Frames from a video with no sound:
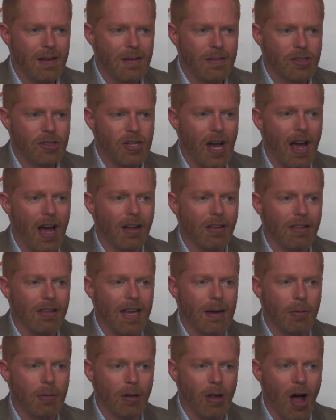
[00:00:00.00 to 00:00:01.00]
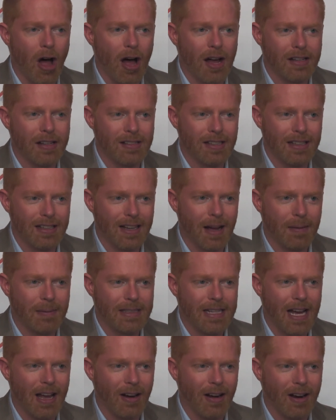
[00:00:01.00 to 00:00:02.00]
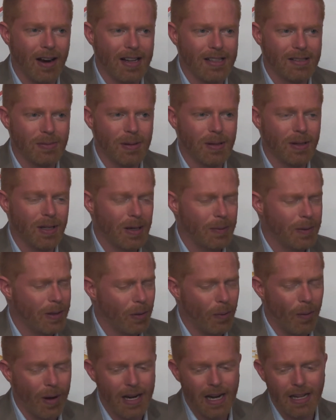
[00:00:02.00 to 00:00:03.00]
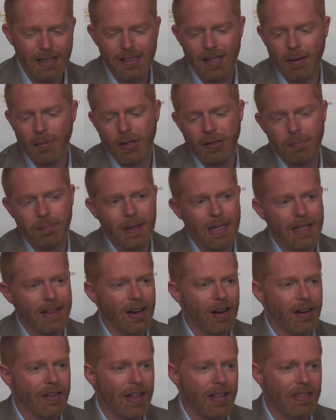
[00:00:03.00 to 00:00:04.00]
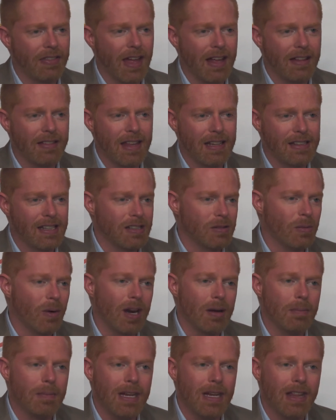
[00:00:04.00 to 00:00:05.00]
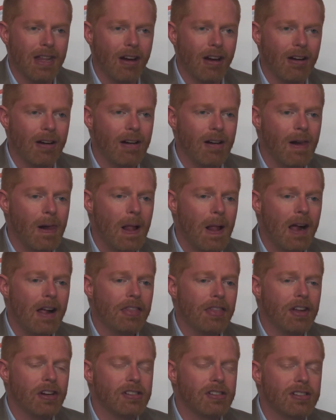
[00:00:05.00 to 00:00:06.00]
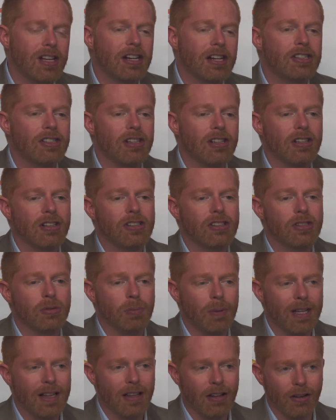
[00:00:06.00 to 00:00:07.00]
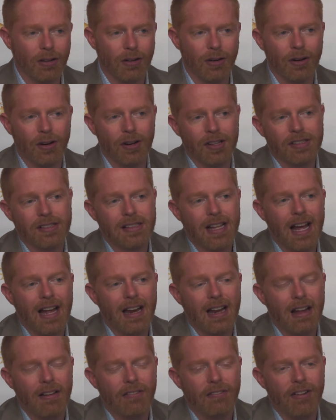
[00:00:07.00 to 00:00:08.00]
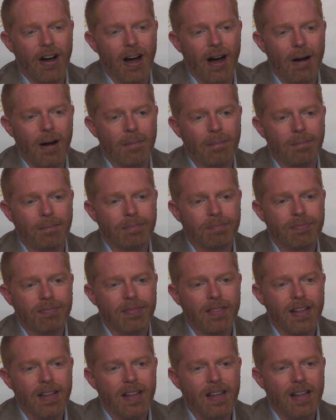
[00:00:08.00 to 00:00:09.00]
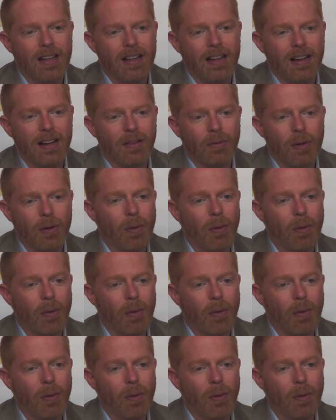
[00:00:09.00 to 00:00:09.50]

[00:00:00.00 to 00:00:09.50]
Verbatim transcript: child labor laws like coming down on us. We like we don't want someone being there that that, that doesn't want to be there. And they're such sweet little girls that if um, we